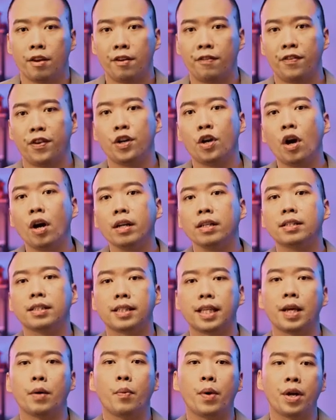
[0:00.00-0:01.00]
If you don't
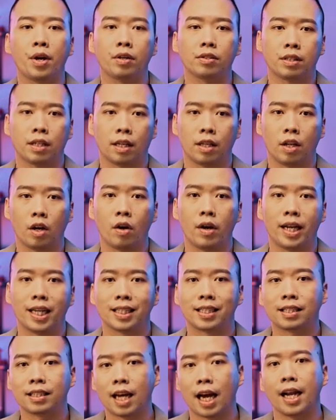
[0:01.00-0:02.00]
see Windows Hello in
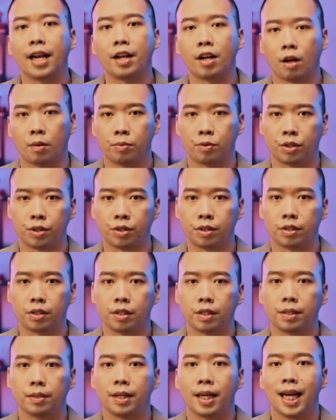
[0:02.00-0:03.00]
the sign-in
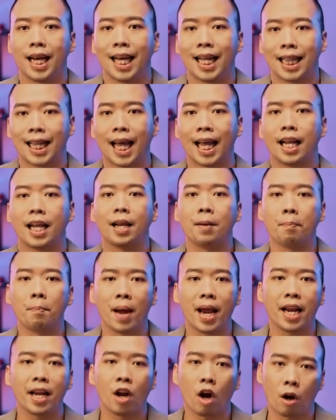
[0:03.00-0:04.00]
options, then it
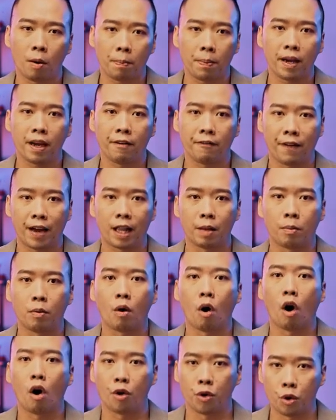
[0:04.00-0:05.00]
may not be
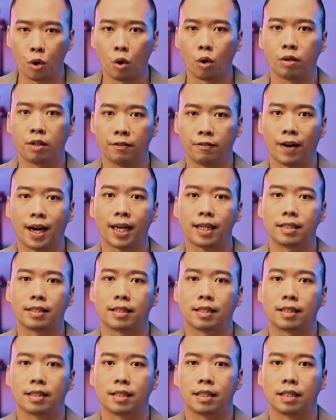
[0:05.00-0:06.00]
available on your
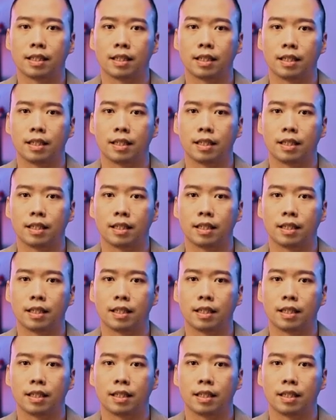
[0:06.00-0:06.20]
device.